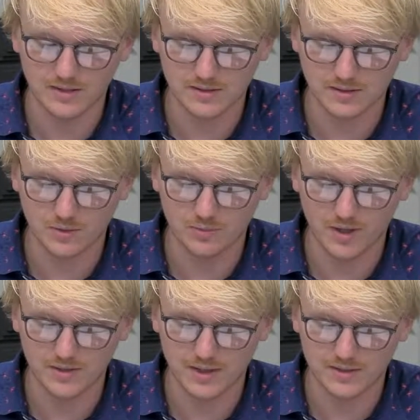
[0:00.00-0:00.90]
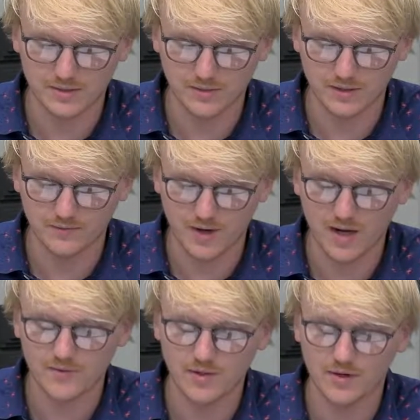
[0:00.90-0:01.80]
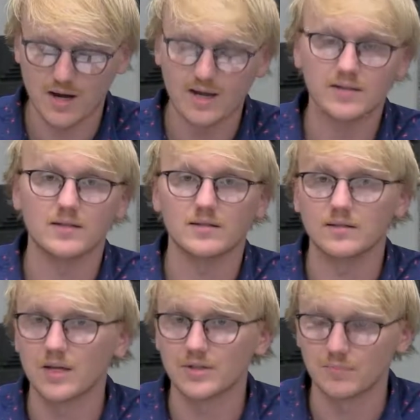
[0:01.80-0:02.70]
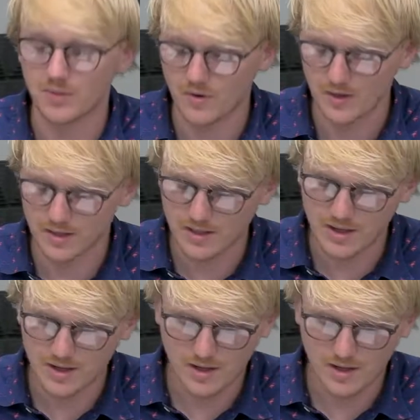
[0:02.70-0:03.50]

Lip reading: to single projects during the 5-year designation period.